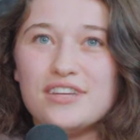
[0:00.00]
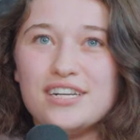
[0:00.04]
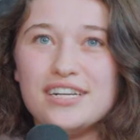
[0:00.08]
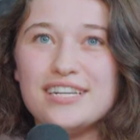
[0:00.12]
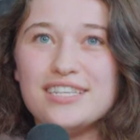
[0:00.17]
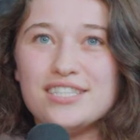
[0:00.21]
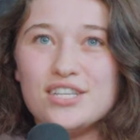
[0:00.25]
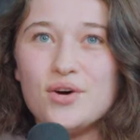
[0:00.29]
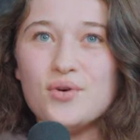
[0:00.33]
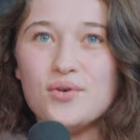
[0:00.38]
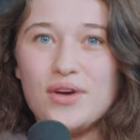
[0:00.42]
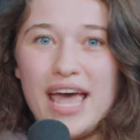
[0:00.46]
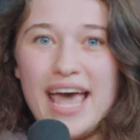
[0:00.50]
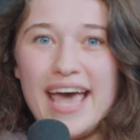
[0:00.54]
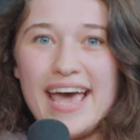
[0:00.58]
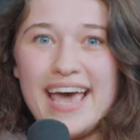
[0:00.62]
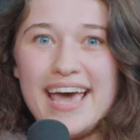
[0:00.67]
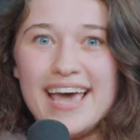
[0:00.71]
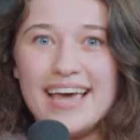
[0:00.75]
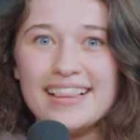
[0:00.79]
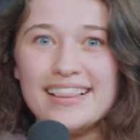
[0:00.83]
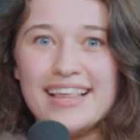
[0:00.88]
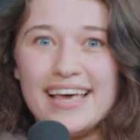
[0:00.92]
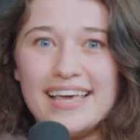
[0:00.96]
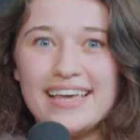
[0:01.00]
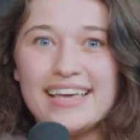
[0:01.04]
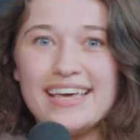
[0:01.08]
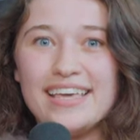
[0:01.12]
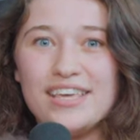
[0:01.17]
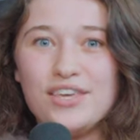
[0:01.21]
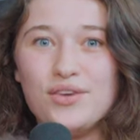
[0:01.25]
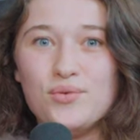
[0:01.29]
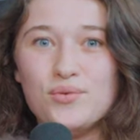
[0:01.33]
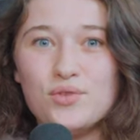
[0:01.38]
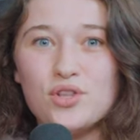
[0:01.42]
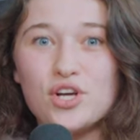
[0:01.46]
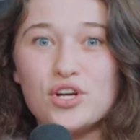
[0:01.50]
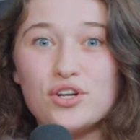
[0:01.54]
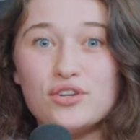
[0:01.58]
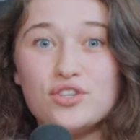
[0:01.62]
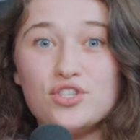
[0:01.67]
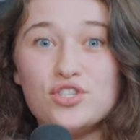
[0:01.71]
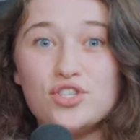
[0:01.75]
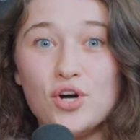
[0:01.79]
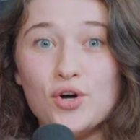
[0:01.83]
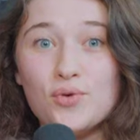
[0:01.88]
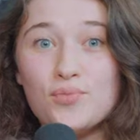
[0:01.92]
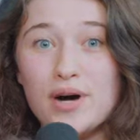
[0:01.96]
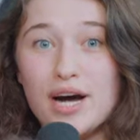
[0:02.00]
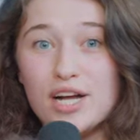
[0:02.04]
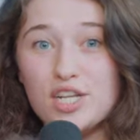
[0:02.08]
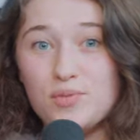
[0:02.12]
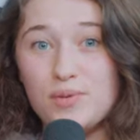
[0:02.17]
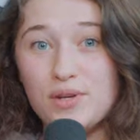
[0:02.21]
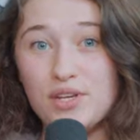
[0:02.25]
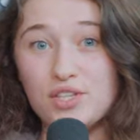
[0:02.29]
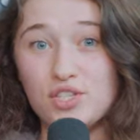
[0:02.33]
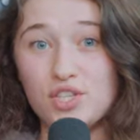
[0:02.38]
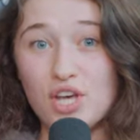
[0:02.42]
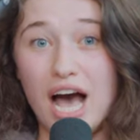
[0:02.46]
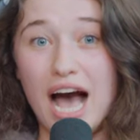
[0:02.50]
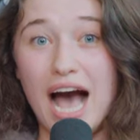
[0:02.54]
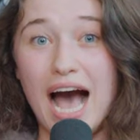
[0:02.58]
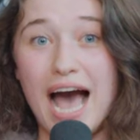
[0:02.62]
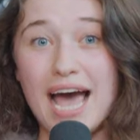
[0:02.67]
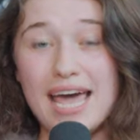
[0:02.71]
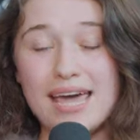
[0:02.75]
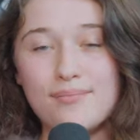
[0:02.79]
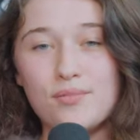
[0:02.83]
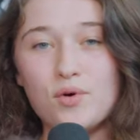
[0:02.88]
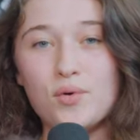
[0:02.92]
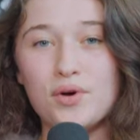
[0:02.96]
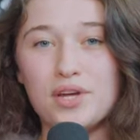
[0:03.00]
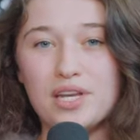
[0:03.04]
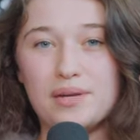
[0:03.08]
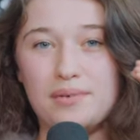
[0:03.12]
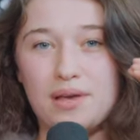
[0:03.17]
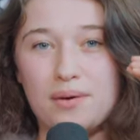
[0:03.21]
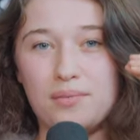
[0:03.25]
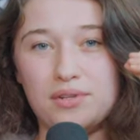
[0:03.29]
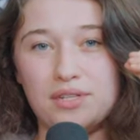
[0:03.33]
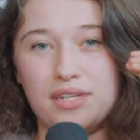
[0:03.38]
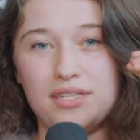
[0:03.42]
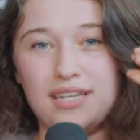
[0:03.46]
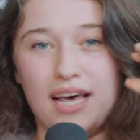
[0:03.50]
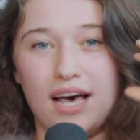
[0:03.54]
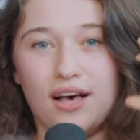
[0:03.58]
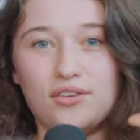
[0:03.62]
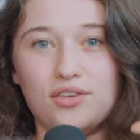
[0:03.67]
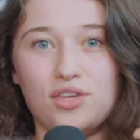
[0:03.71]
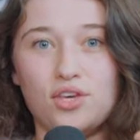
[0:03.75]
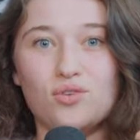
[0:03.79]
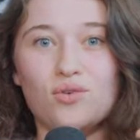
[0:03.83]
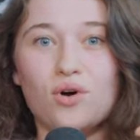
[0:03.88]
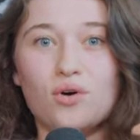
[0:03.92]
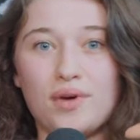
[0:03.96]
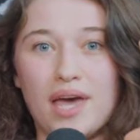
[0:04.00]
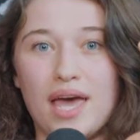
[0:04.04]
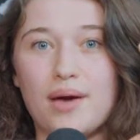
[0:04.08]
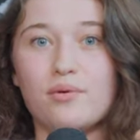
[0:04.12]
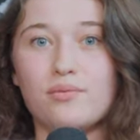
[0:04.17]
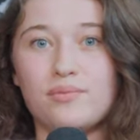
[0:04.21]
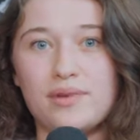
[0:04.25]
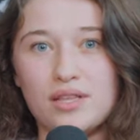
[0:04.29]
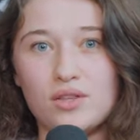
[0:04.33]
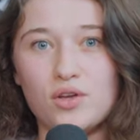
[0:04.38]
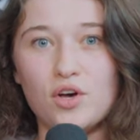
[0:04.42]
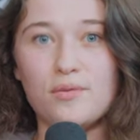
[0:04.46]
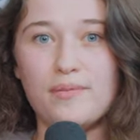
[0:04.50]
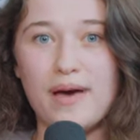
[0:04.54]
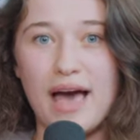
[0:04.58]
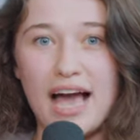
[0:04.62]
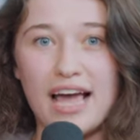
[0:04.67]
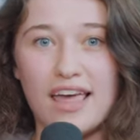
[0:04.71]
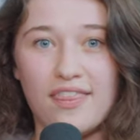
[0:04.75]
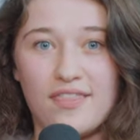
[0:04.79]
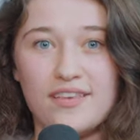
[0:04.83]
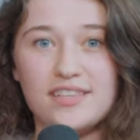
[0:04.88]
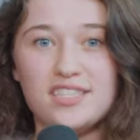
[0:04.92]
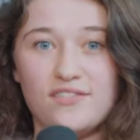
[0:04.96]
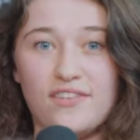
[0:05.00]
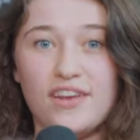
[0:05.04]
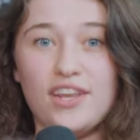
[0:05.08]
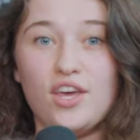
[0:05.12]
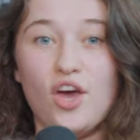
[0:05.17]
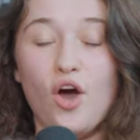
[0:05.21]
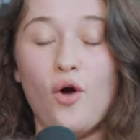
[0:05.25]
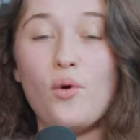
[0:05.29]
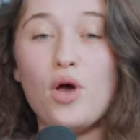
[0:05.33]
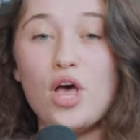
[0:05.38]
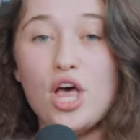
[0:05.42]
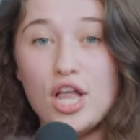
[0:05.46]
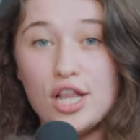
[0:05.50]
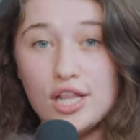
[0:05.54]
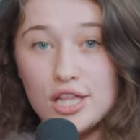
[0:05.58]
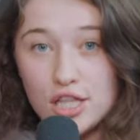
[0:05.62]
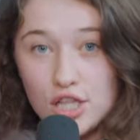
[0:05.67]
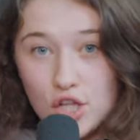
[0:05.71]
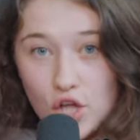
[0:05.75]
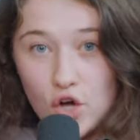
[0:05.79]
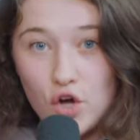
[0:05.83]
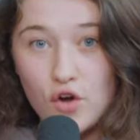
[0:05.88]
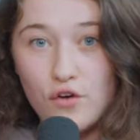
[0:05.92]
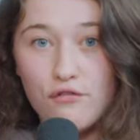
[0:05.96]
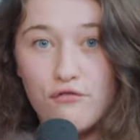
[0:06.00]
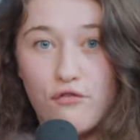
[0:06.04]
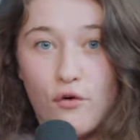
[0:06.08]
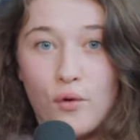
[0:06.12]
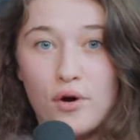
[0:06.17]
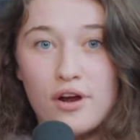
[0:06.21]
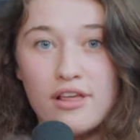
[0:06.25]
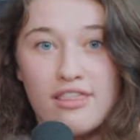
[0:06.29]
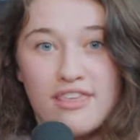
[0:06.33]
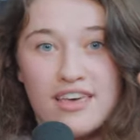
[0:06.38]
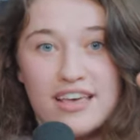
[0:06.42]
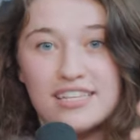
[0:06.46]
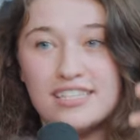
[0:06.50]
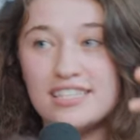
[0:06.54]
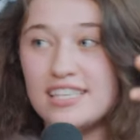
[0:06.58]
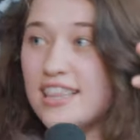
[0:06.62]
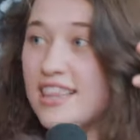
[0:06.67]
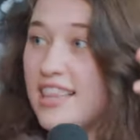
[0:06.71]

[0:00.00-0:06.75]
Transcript: that it is okay, like, you learn so much, because I am going to be able to tell you, okay, when we look back at this video, look for this